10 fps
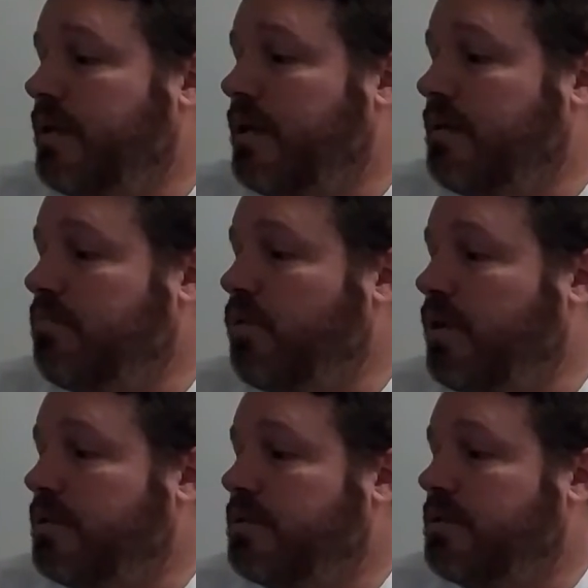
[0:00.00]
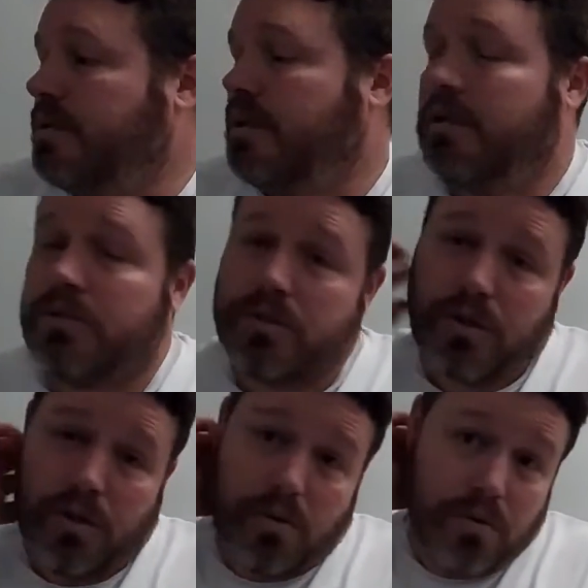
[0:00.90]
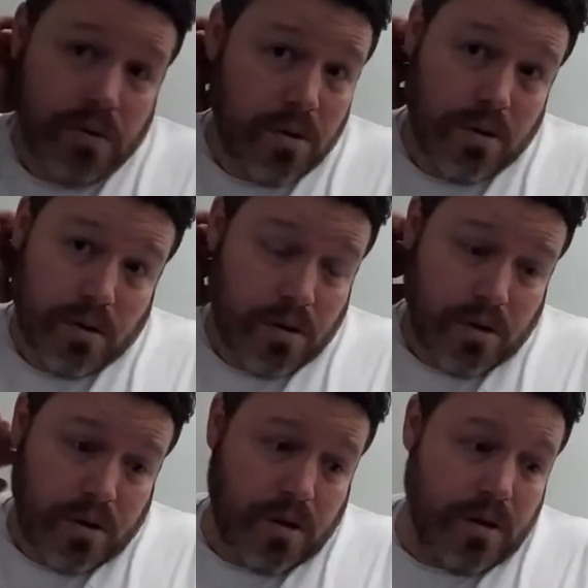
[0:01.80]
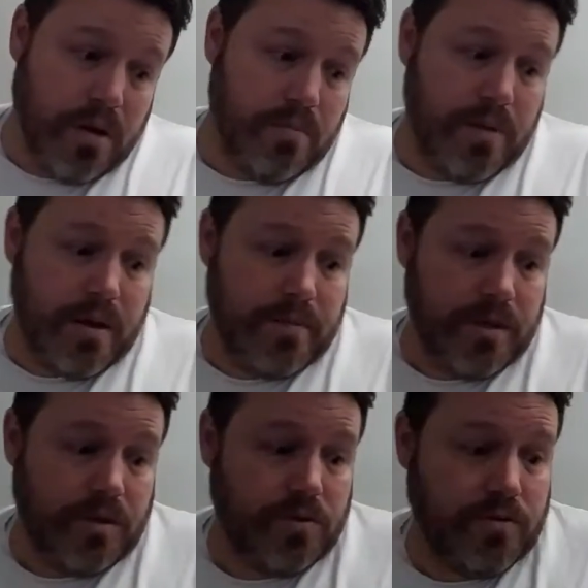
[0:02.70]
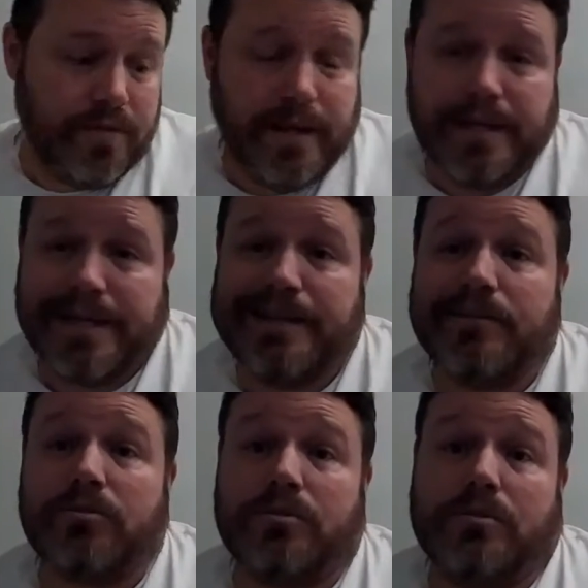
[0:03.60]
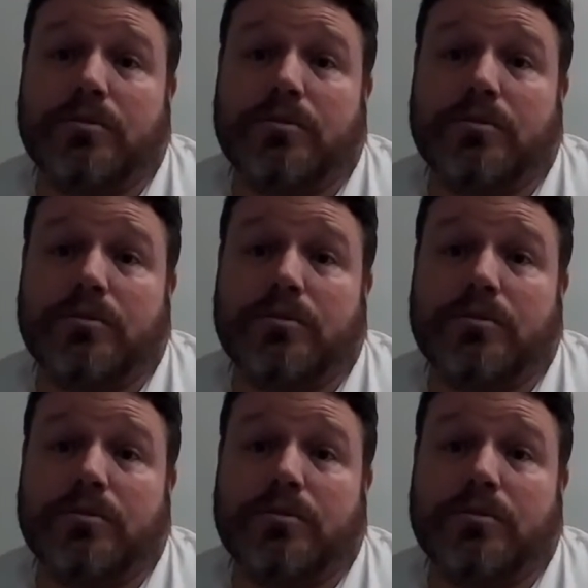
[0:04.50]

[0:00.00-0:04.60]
getting books, and so I'm a huge fan of Kindle.